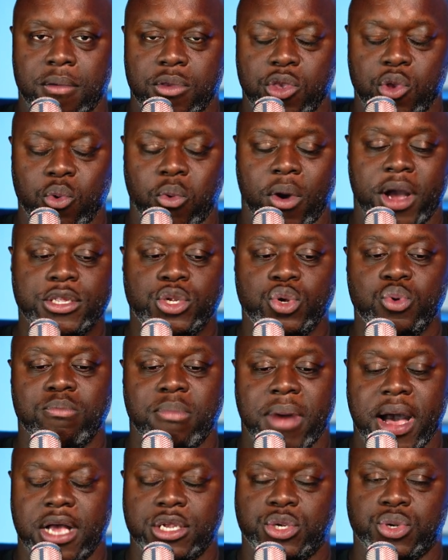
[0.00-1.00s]
you want to
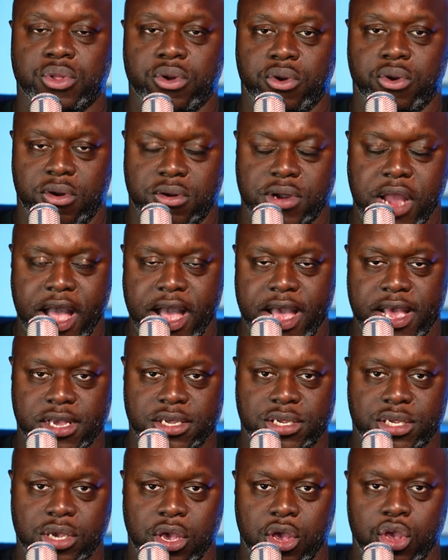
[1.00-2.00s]

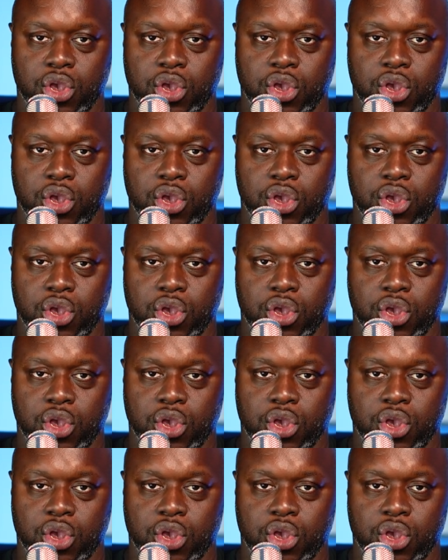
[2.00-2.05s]
modularize